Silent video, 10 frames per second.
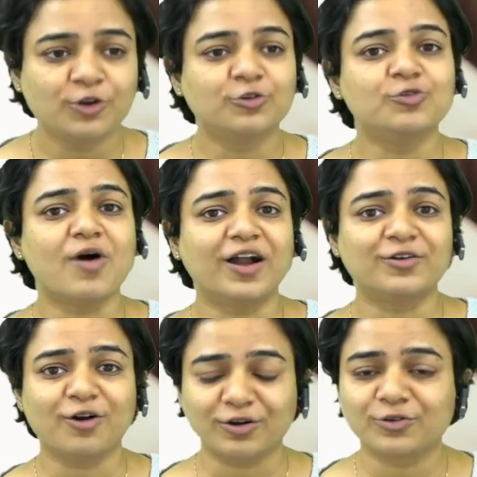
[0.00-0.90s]
You are
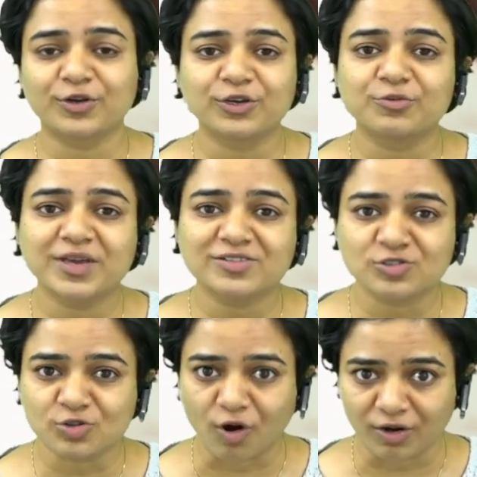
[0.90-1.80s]
not going to be a
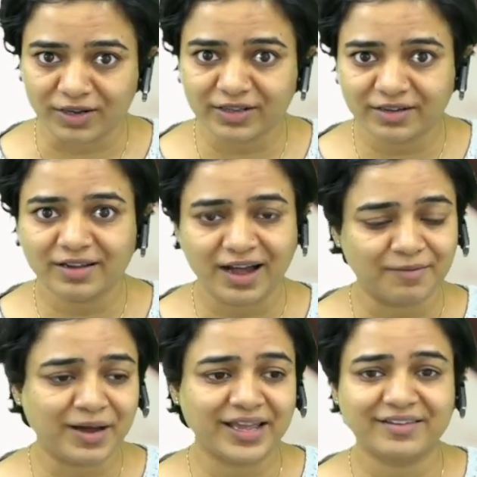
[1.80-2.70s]
scholar
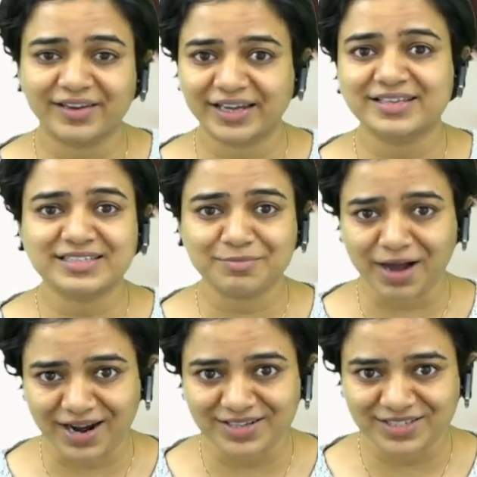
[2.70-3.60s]
by reading some
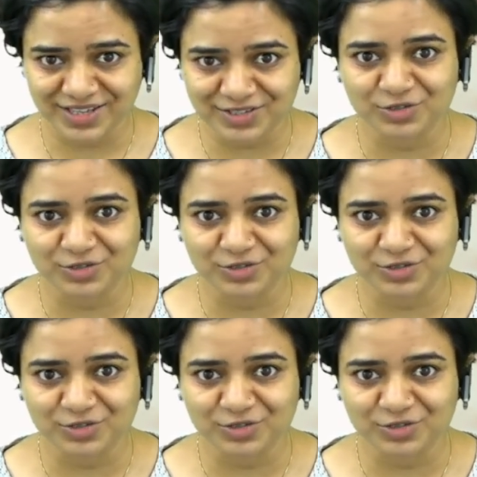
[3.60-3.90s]
R Cs.